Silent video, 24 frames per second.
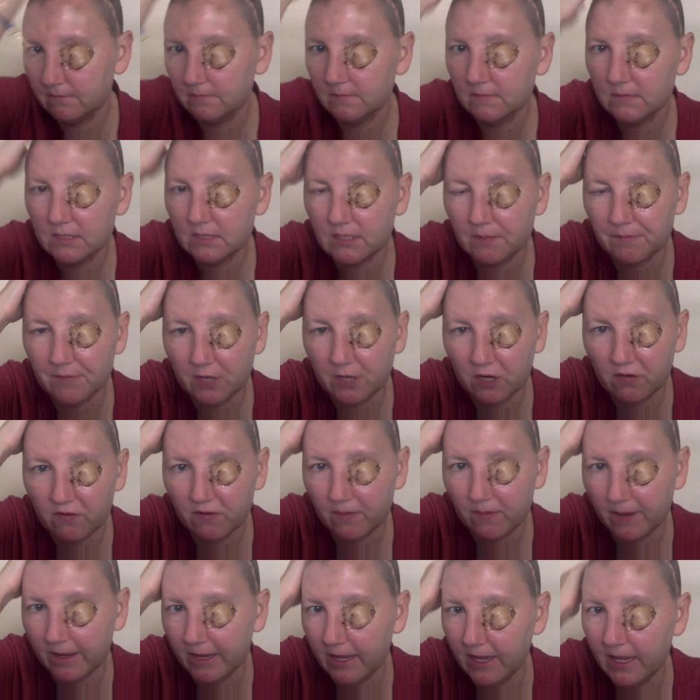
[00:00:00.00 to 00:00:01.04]
something over
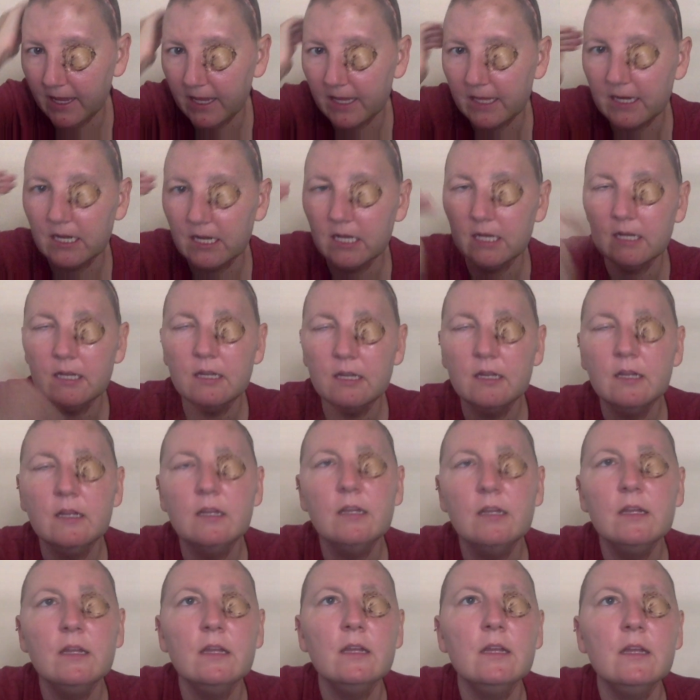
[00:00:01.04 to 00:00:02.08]
my head.
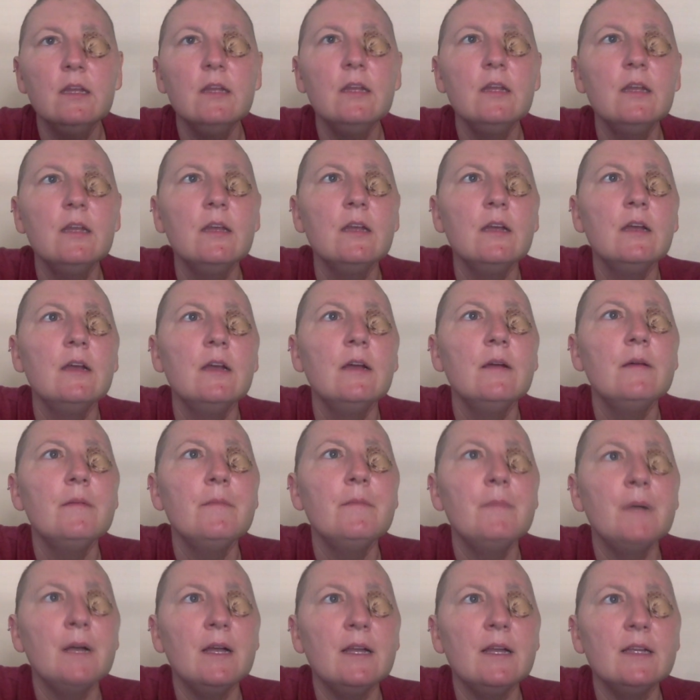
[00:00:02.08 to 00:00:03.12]

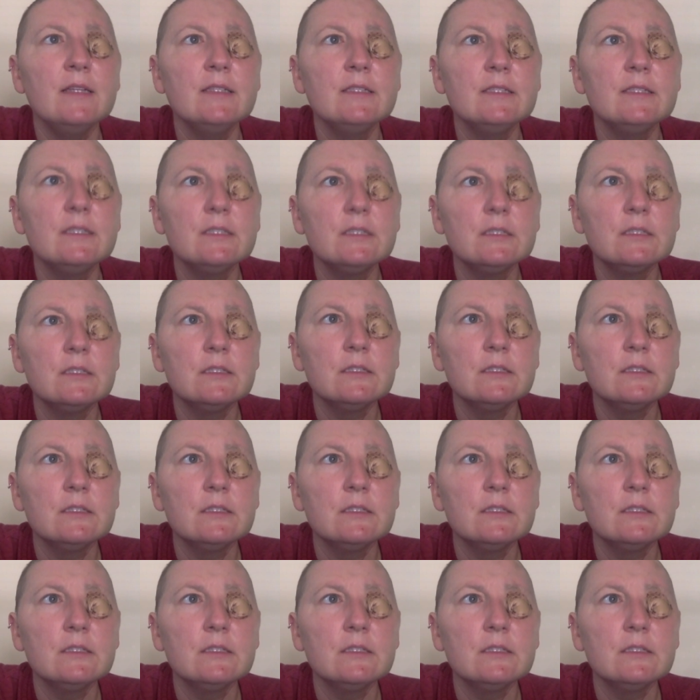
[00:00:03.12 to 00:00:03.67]
But